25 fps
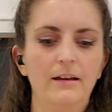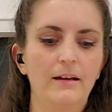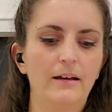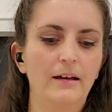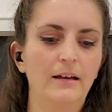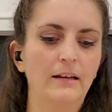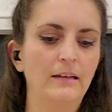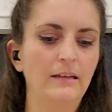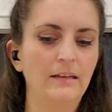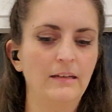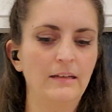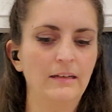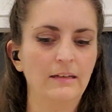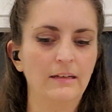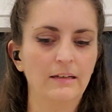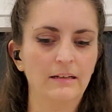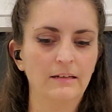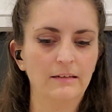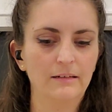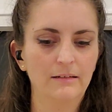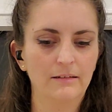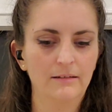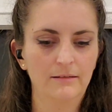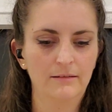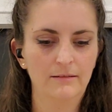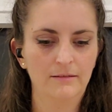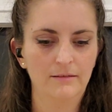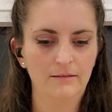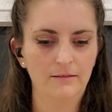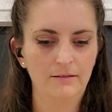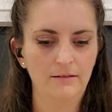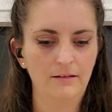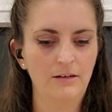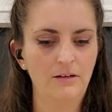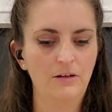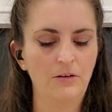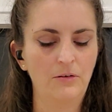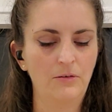And he can,
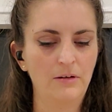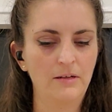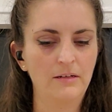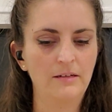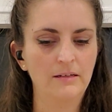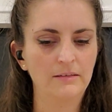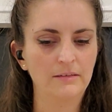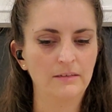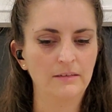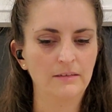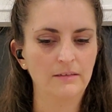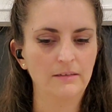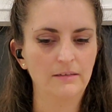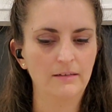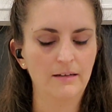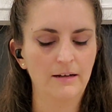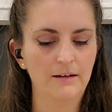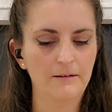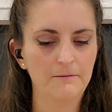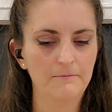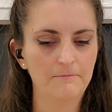he doesn't,